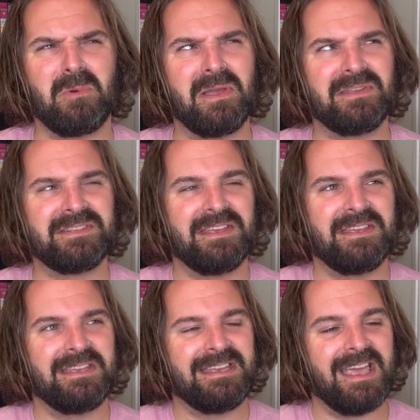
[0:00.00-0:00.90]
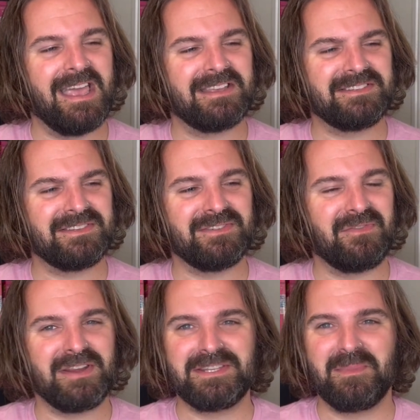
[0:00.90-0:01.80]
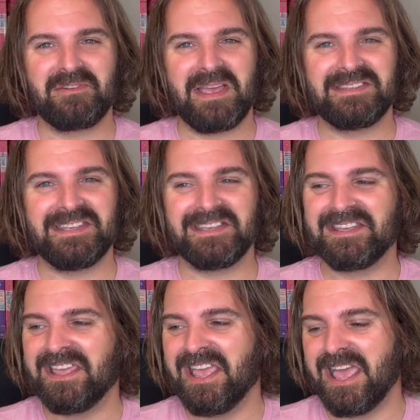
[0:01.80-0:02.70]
word because it's not very democratic.